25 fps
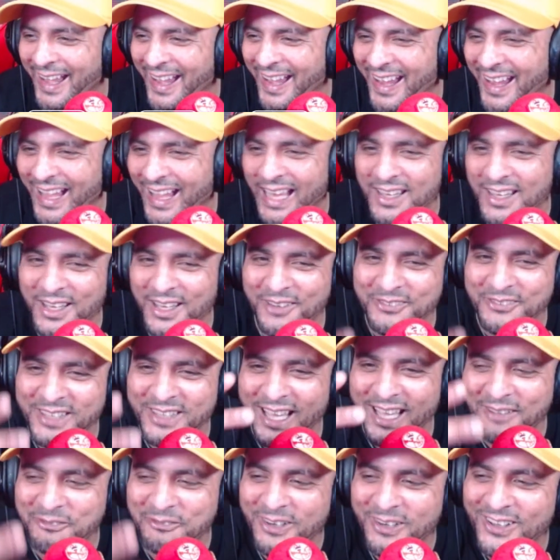I love
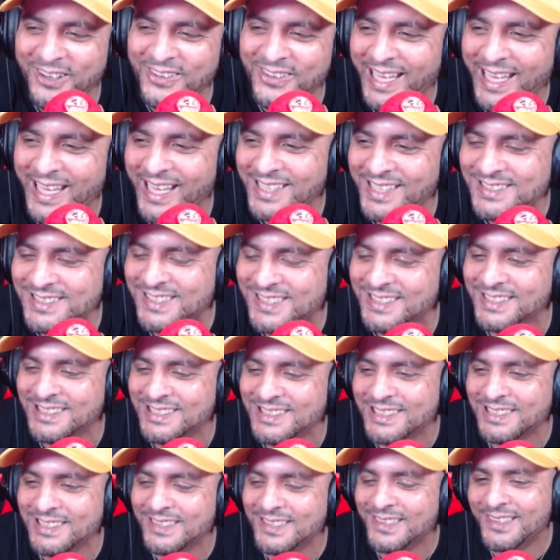y'all, bro. Gang shit.
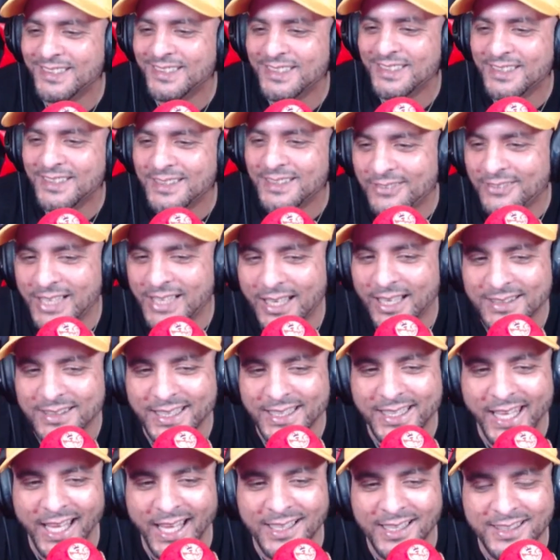Without the
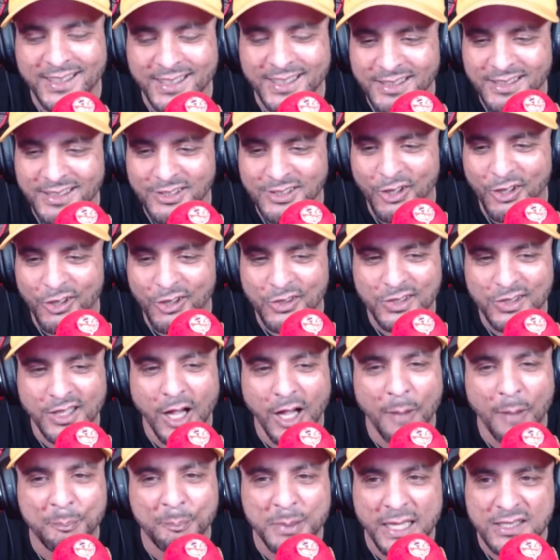gang, kid. You heard?
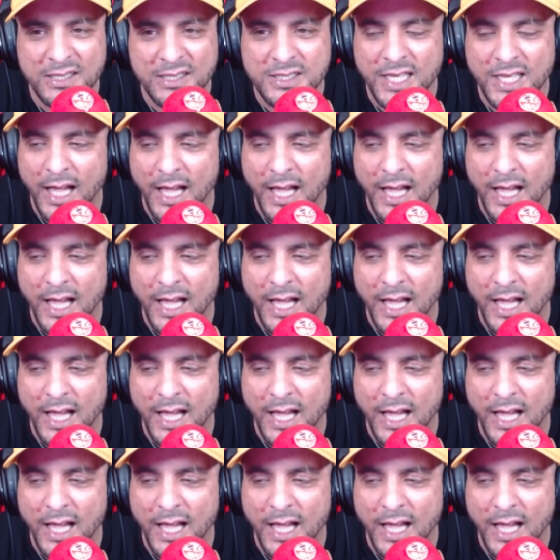God bless y'all,